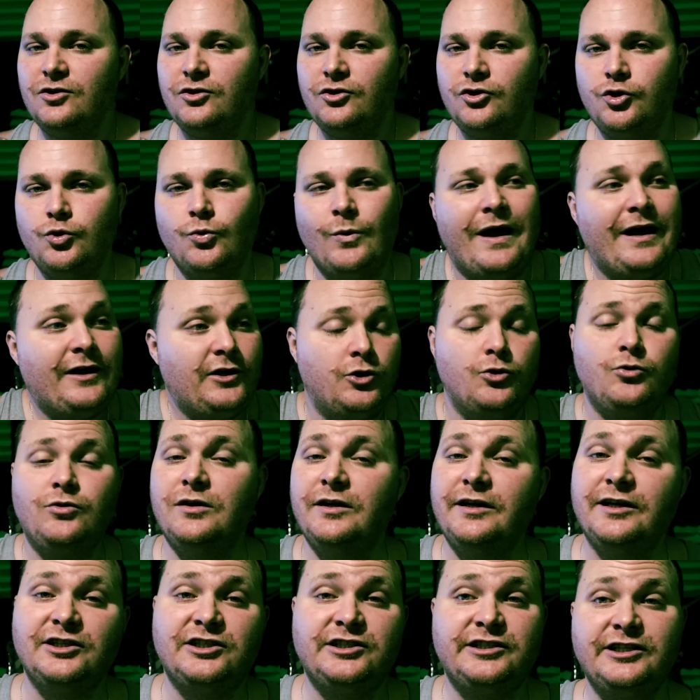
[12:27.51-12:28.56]
you ain't new
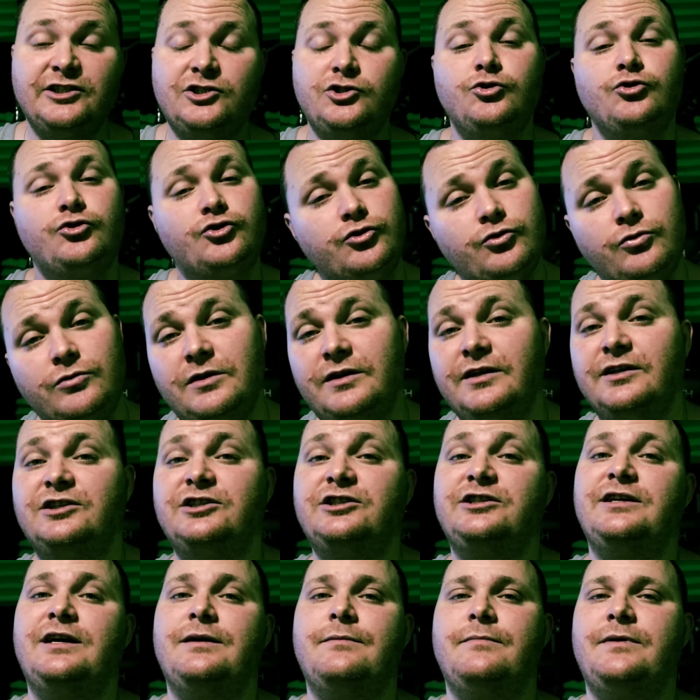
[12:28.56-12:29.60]
to this shit. You're true to this
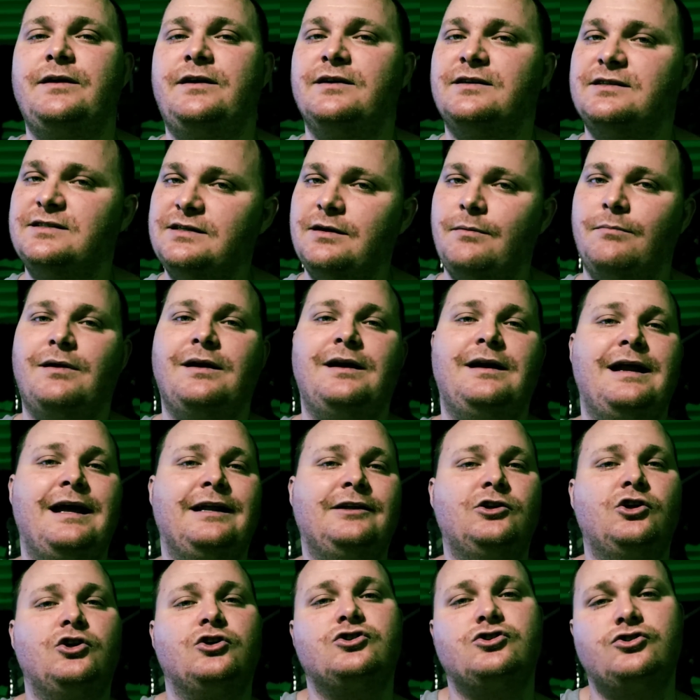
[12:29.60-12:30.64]
shit. Because somebody
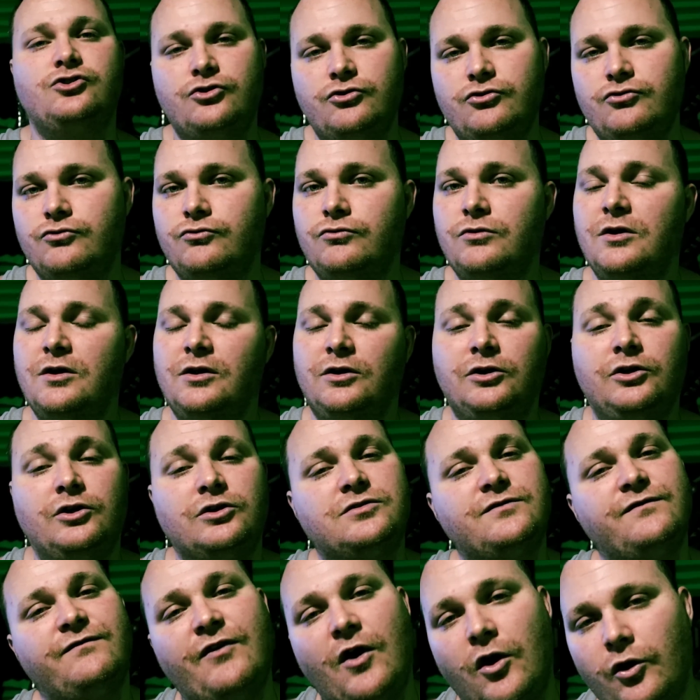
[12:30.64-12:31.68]
that looks new
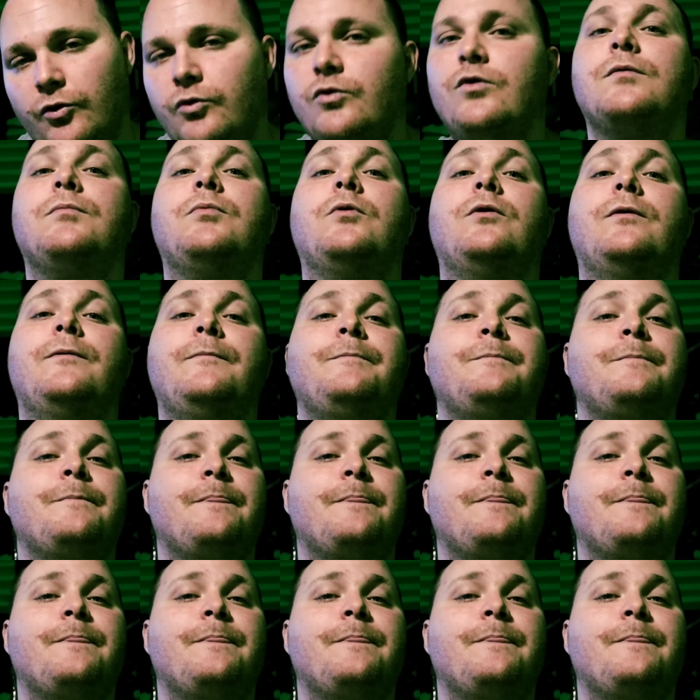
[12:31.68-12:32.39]
looks vulnerable.